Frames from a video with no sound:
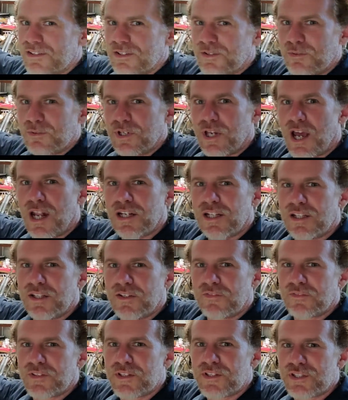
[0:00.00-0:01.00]
Got a
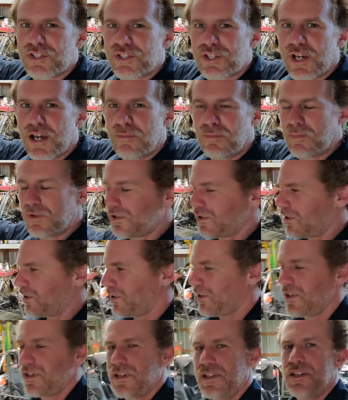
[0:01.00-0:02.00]
lift in the shop.
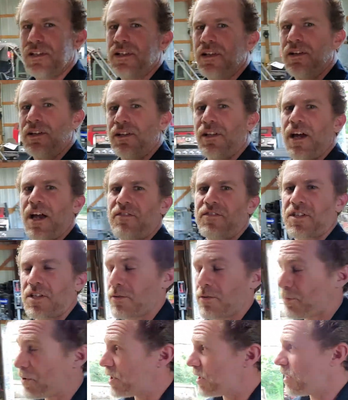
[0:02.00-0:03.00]
Life's going to
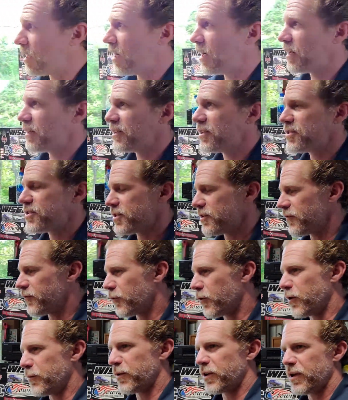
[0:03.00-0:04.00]
be a lot easier
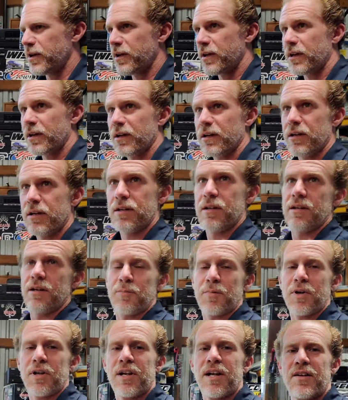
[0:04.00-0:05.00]
for me.
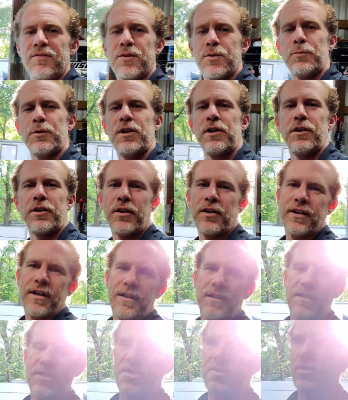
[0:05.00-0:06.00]
Gonna have to relearn how to
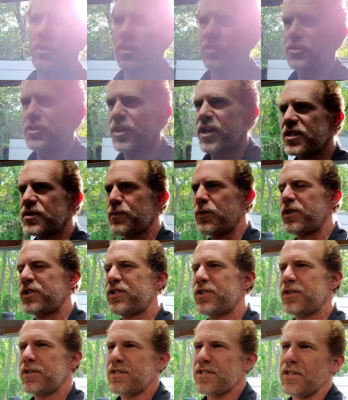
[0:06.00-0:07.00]
install
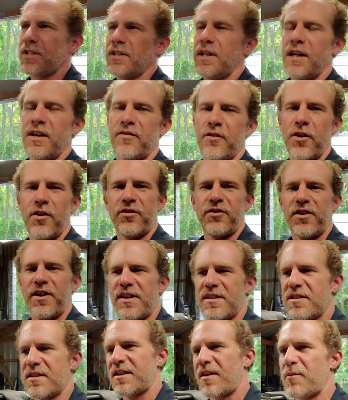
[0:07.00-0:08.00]
transmissions and a lot of other things
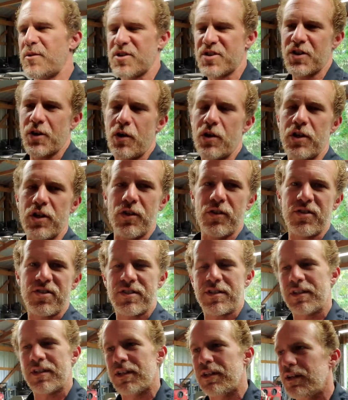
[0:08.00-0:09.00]
because I've been so used
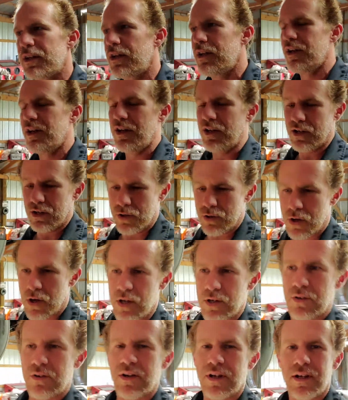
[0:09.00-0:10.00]
to crawling
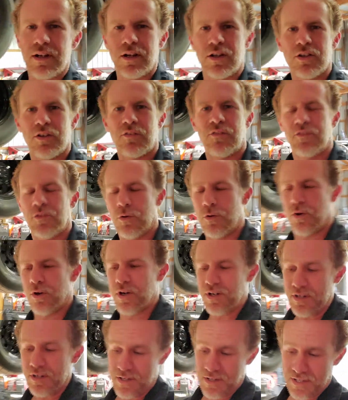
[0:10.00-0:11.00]
around on the
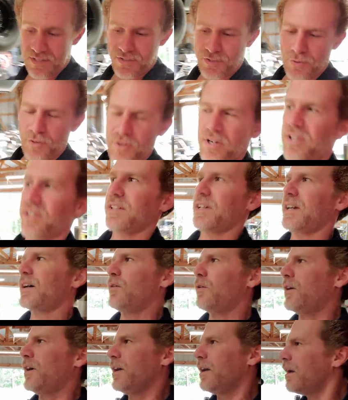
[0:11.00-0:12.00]
floor and doing it that
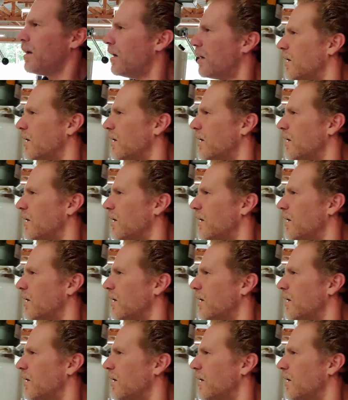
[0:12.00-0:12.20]
way.